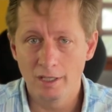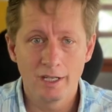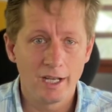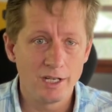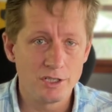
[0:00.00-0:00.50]

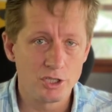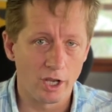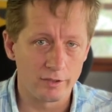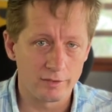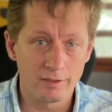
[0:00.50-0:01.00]
and
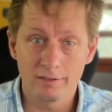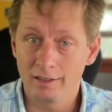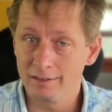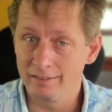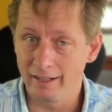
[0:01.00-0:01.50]
justice is
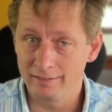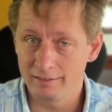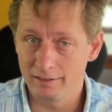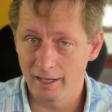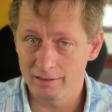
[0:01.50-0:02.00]
not
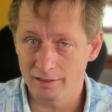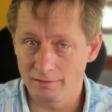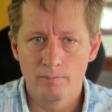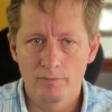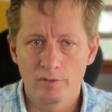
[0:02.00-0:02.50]
selective.
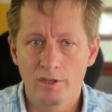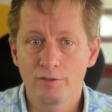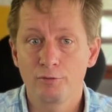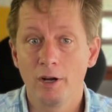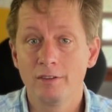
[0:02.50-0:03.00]
This
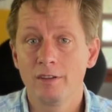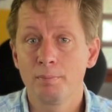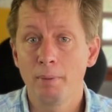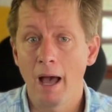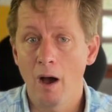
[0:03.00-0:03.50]
phrase is
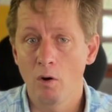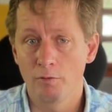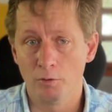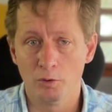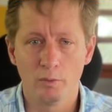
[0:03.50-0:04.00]

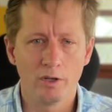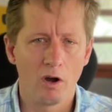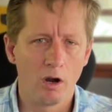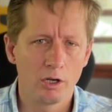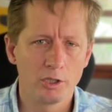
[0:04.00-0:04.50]
powerful when
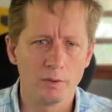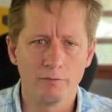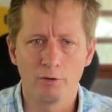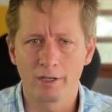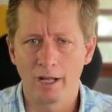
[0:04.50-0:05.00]
arguing for
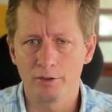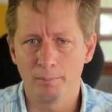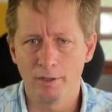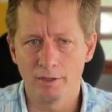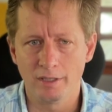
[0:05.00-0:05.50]

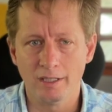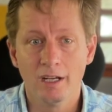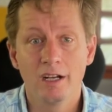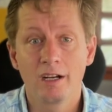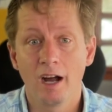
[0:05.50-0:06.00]
accountability,
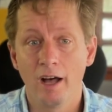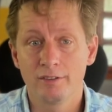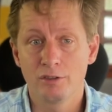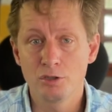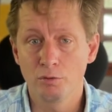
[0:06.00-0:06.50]

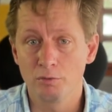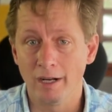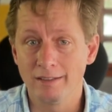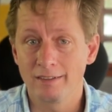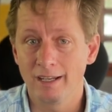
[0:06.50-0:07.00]
constitutional
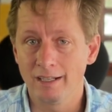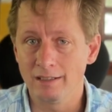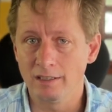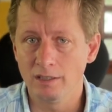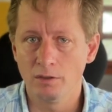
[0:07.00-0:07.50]
rights, and
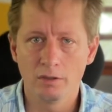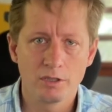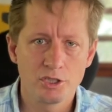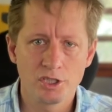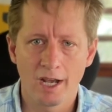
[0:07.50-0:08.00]
legal
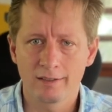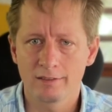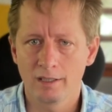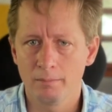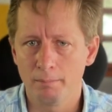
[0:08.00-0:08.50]
checks
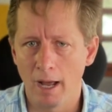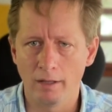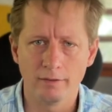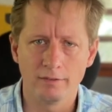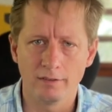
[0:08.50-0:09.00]
and
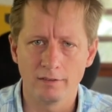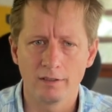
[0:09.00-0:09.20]
balances.